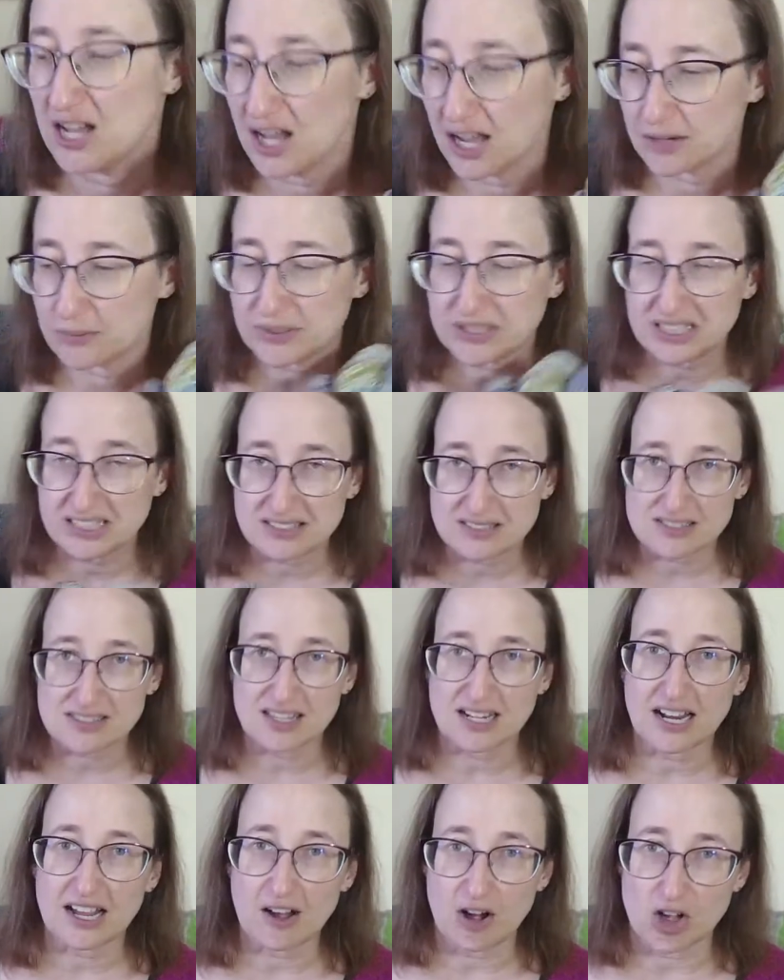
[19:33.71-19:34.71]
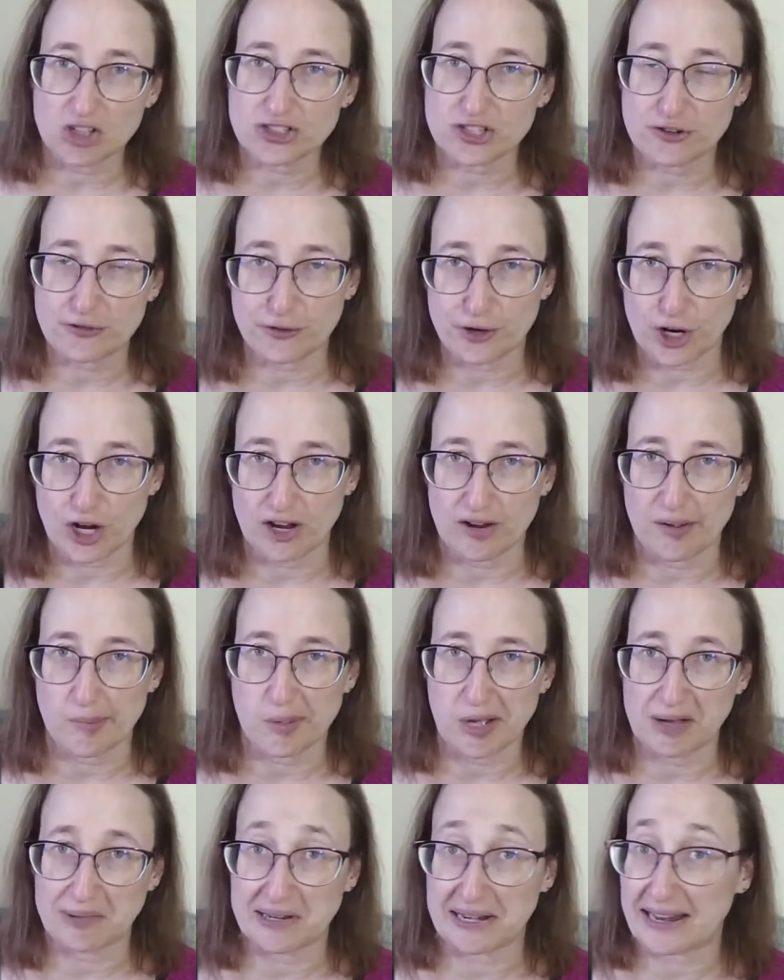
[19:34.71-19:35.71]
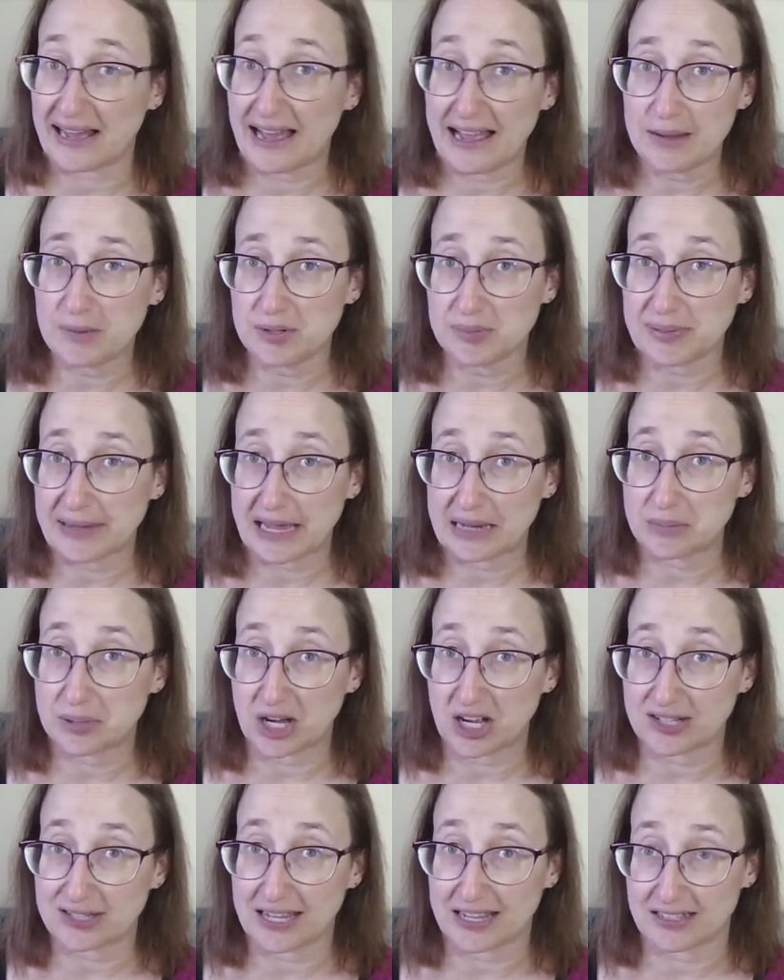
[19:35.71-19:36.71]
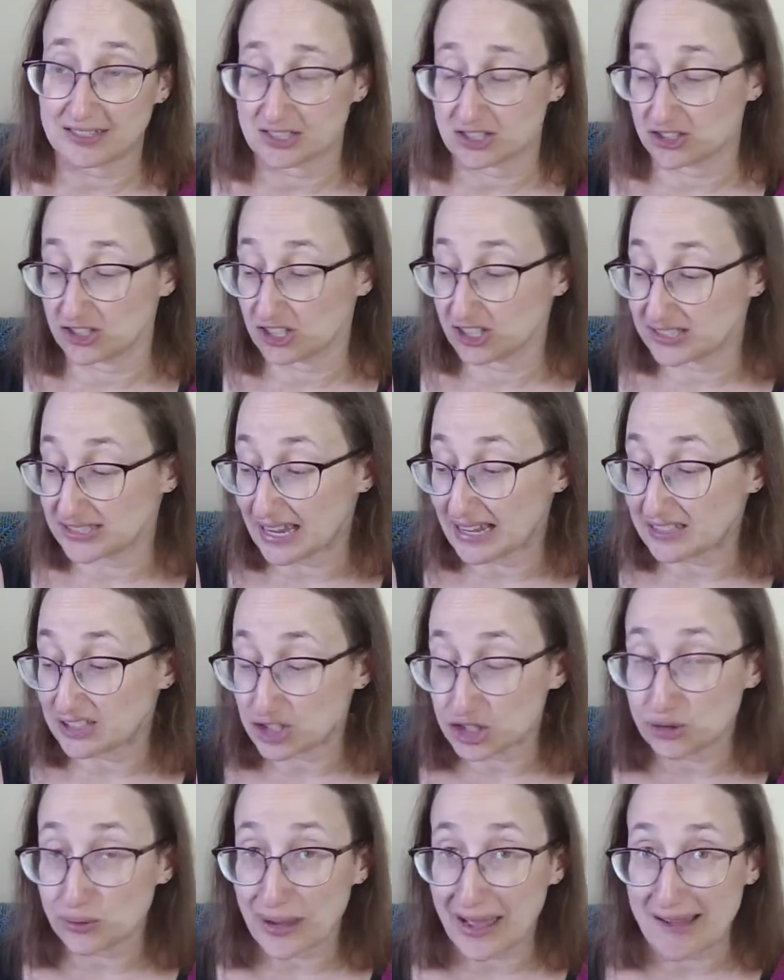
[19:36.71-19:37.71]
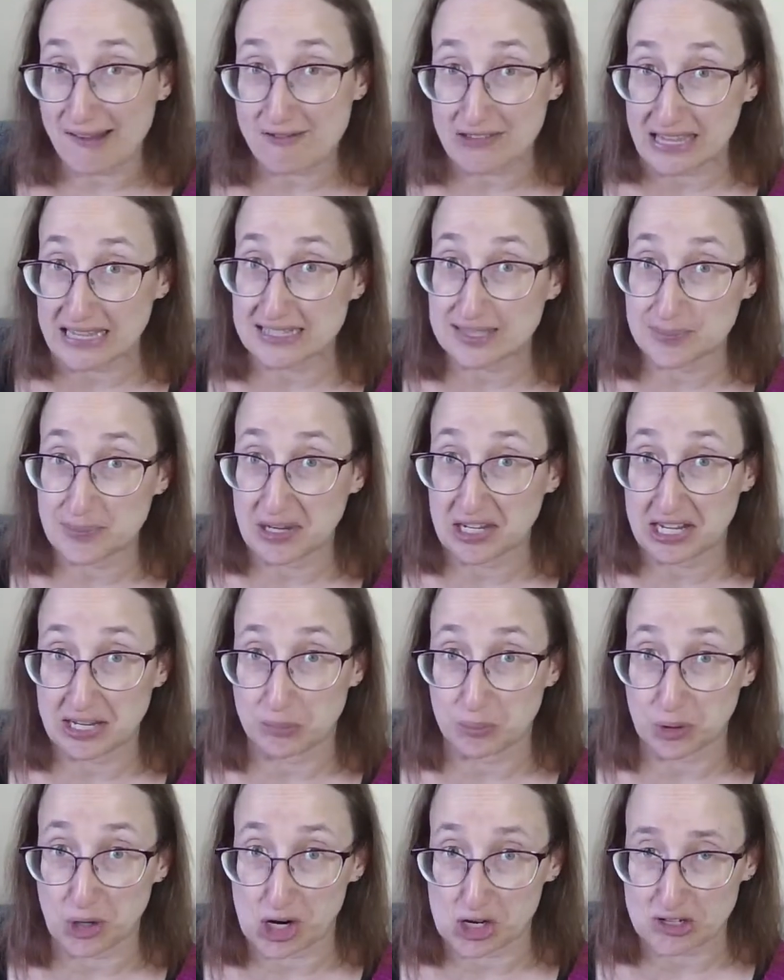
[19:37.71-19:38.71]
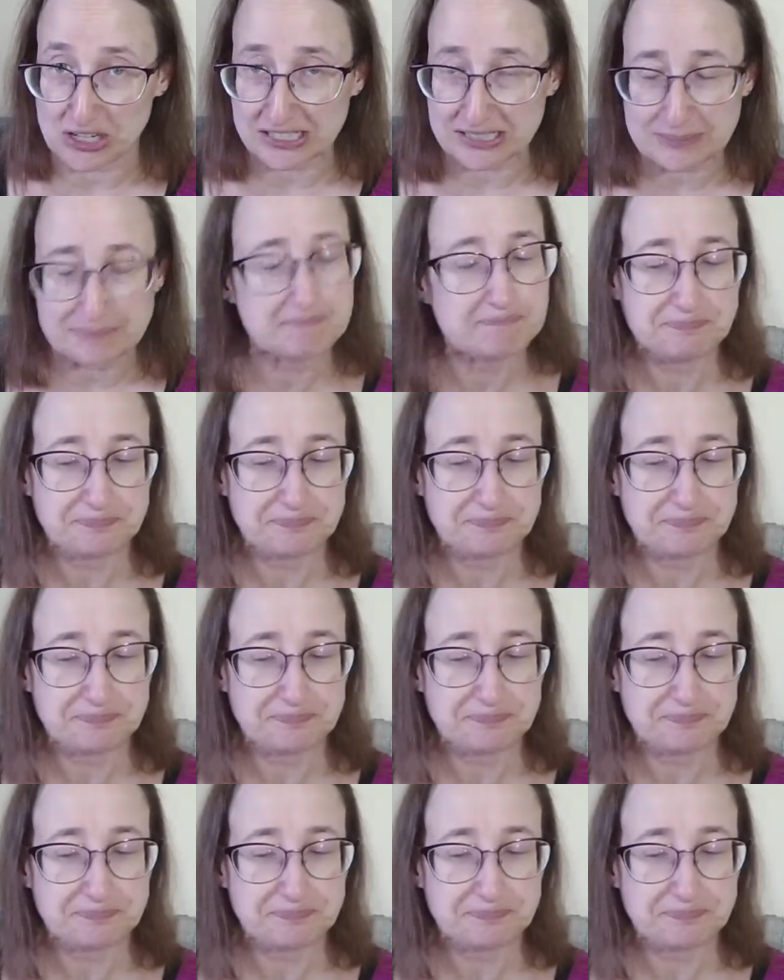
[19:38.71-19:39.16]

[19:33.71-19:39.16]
I realized that I also forgot a bobbin. I am a bad podcaster because I do have a spin in progress.